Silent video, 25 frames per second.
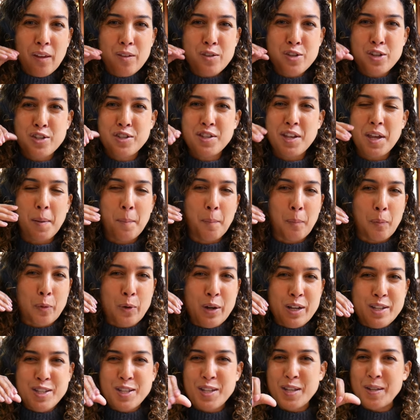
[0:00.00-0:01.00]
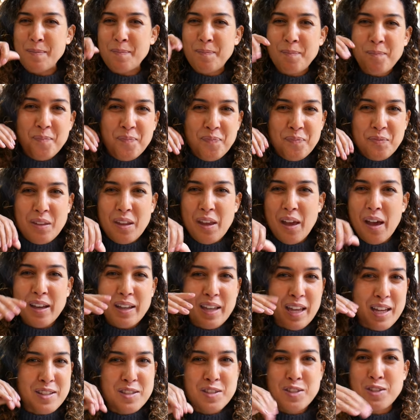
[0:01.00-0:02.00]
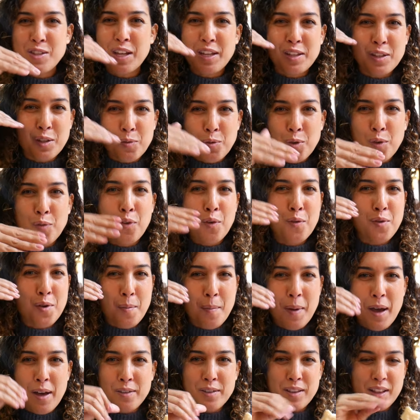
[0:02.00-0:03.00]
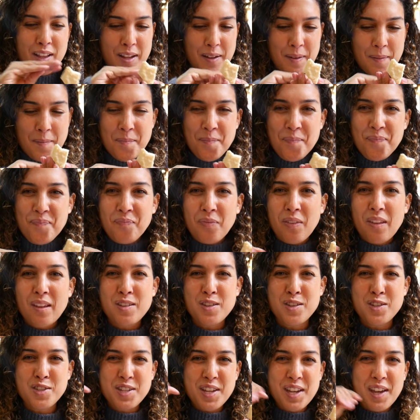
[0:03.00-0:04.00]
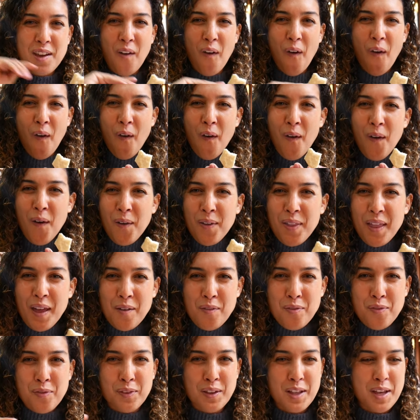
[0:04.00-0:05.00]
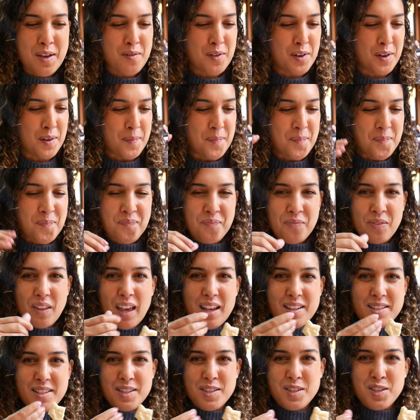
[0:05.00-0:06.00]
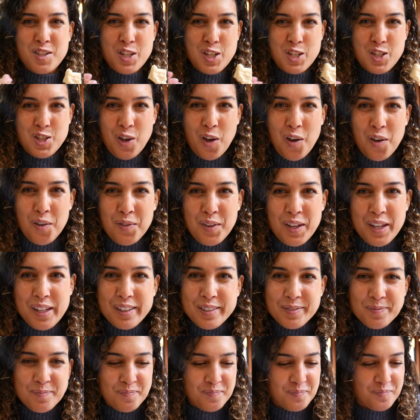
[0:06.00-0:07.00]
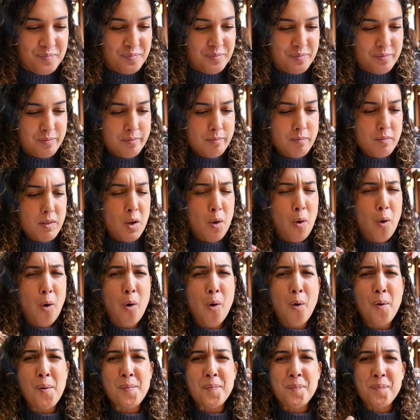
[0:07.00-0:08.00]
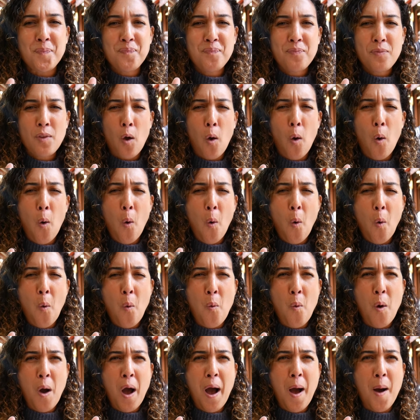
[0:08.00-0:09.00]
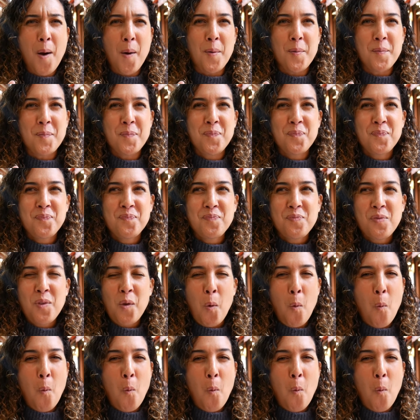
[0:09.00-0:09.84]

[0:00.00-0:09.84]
Just like press it against like the roof of your mouth, like just to get all that flavor as it's dissolving. Oh wow.